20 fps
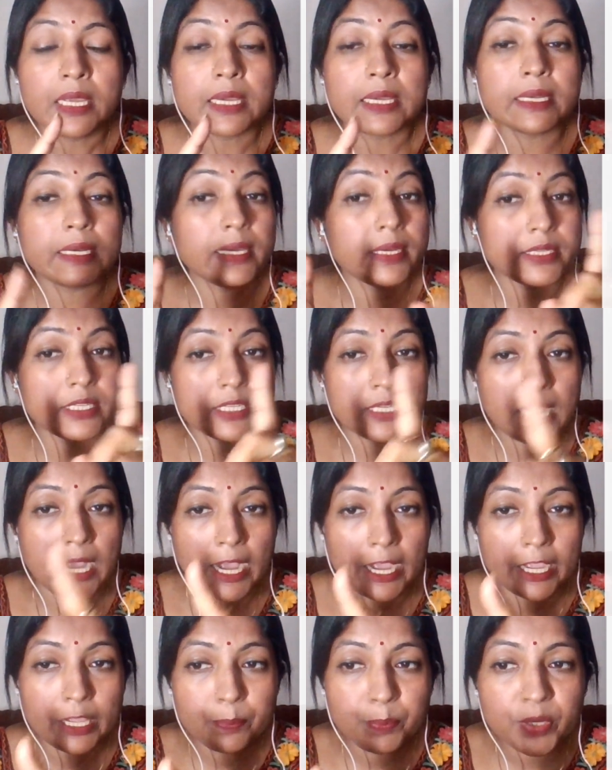creating
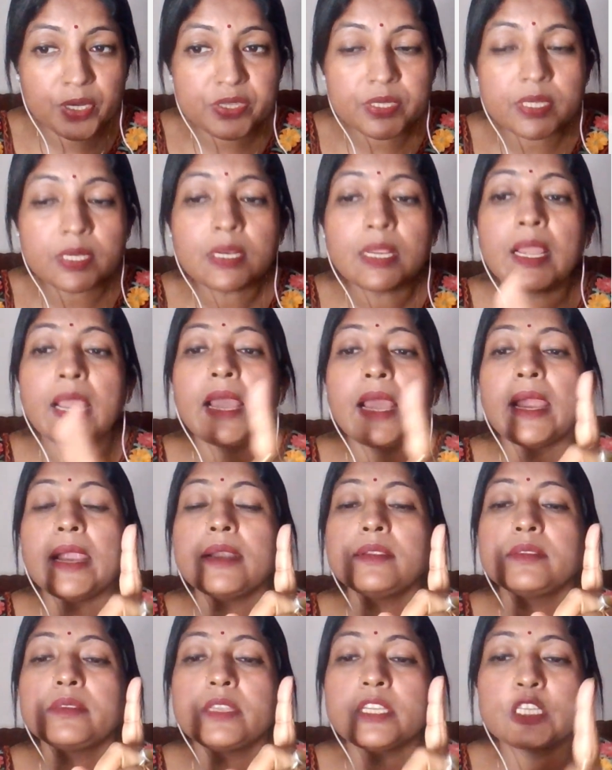high pressure,
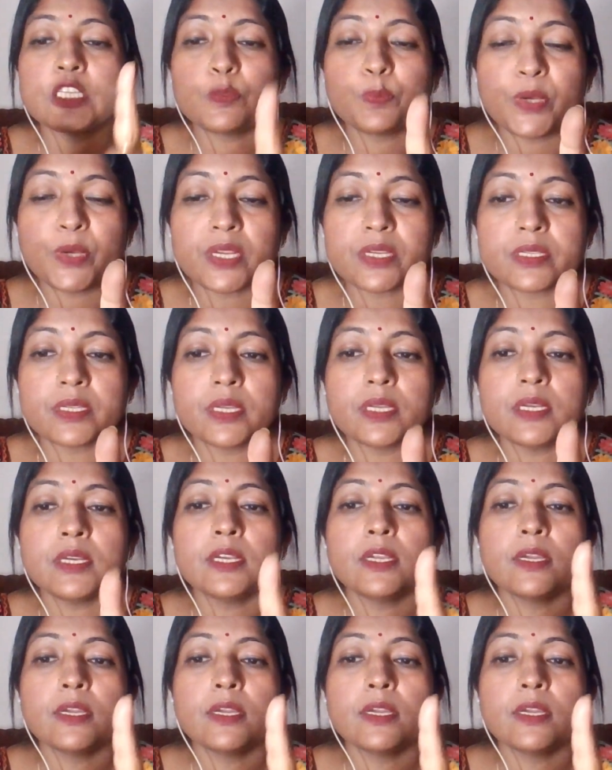and this pressure